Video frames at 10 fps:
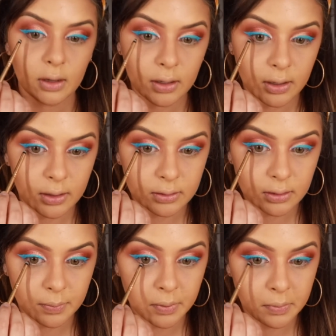and
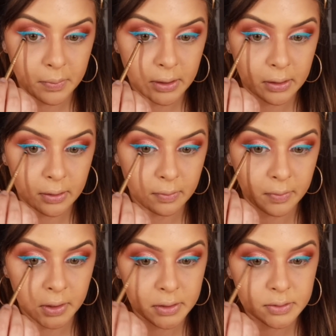I'm going to be making it
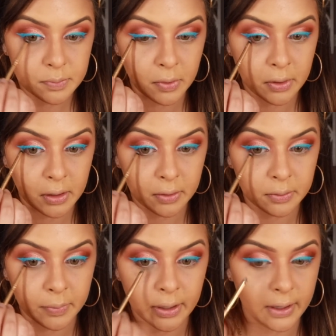very smoky
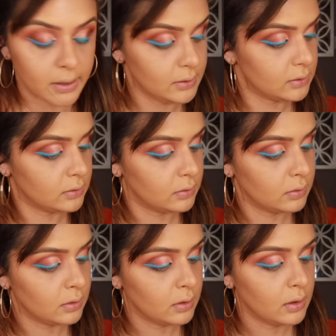under my eyes.
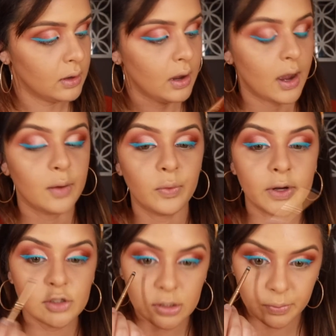I
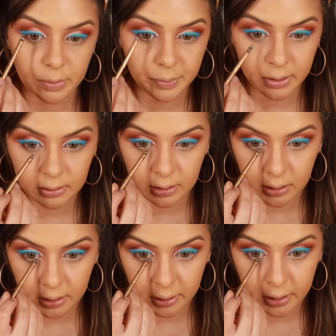wish I would have put
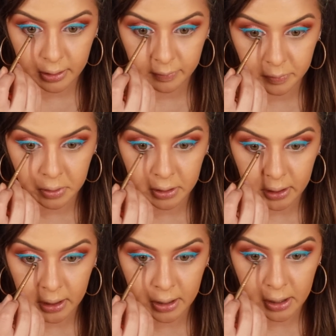kind of like
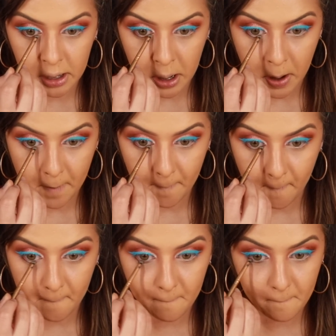a
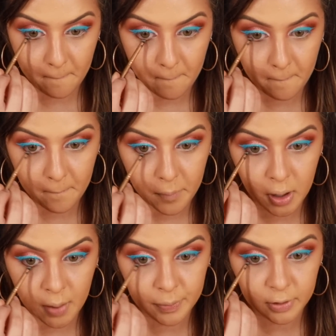
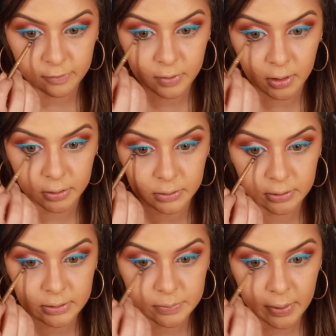pop of color
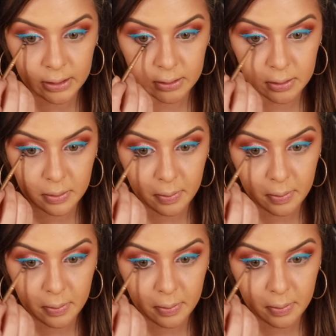in this palette.